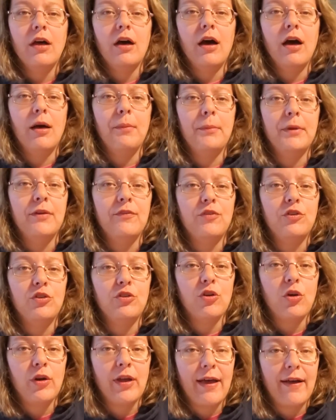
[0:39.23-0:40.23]
Um, and if you
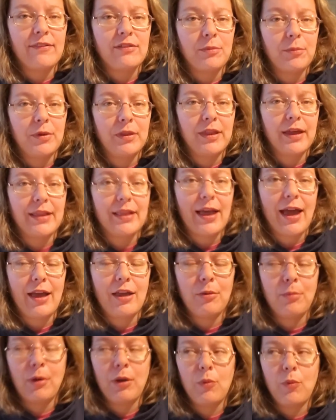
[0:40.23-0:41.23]
don't have something like that,
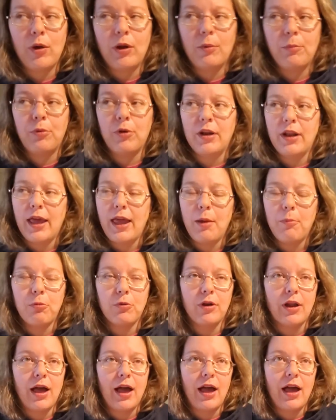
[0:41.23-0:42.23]
you might want to put an
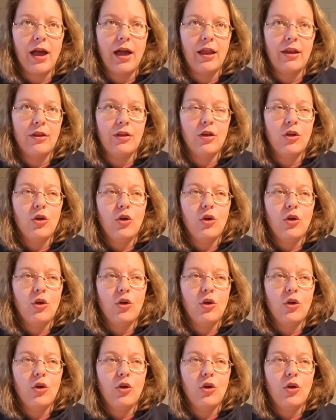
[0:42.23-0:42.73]
apron on